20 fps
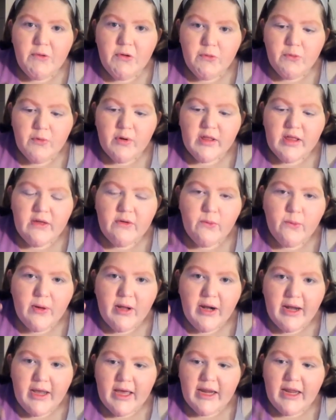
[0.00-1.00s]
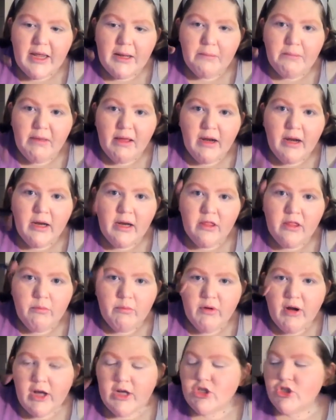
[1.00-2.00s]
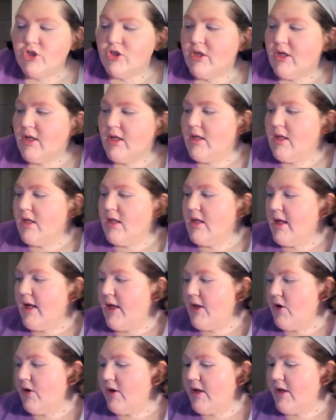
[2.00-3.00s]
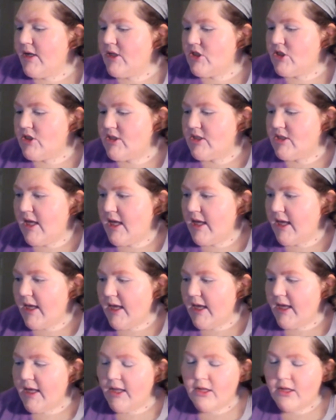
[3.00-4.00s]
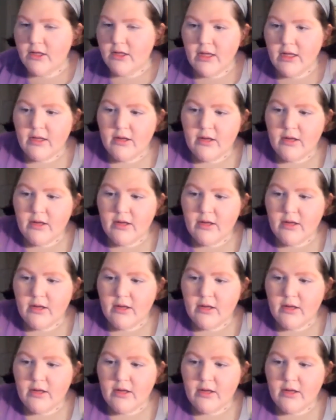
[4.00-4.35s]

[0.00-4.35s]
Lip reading: You really want to get it embedded in the brush, and you're going to just take it and